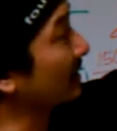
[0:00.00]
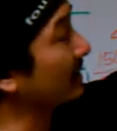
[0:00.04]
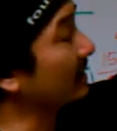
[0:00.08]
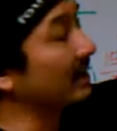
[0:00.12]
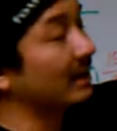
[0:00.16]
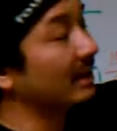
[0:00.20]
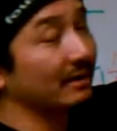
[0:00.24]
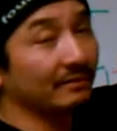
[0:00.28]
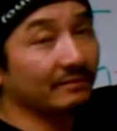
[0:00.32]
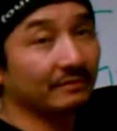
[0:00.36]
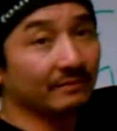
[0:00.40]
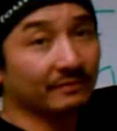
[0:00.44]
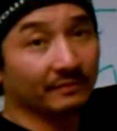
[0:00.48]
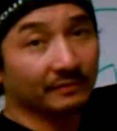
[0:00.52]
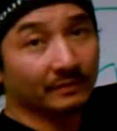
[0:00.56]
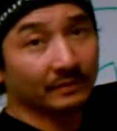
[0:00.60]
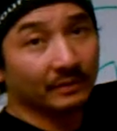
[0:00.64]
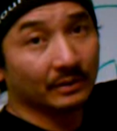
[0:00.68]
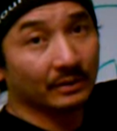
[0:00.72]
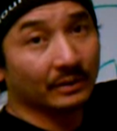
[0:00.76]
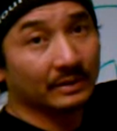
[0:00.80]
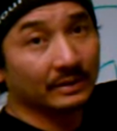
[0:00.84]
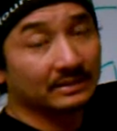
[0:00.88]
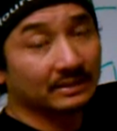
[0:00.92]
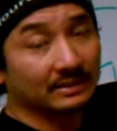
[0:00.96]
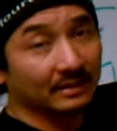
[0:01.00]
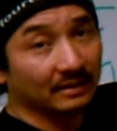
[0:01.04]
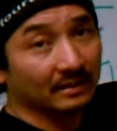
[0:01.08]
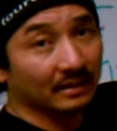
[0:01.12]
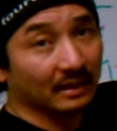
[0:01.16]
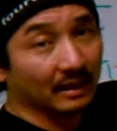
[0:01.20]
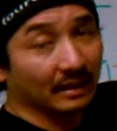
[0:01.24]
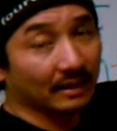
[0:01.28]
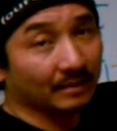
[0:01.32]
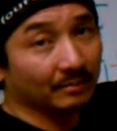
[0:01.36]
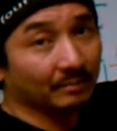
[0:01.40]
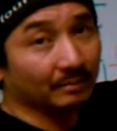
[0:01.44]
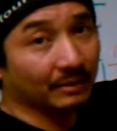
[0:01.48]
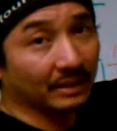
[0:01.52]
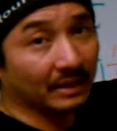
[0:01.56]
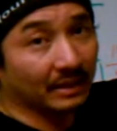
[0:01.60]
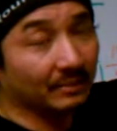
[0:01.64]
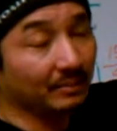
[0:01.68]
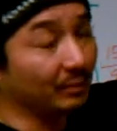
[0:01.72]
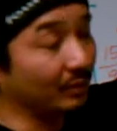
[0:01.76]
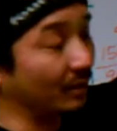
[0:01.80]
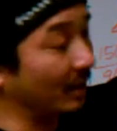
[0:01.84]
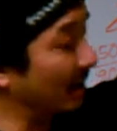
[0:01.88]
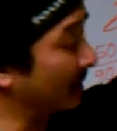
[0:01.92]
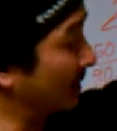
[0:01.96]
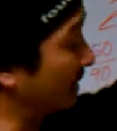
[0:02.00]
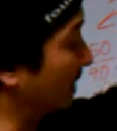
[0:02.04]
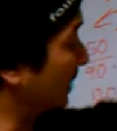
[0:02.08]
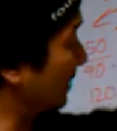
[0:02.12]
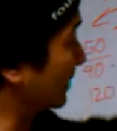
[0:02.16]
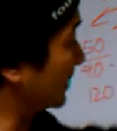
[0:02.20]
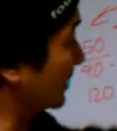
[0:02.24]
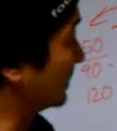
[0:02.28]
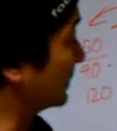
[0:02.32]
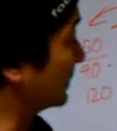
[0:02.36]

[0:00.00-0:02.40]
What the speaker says: to give fluids and blood products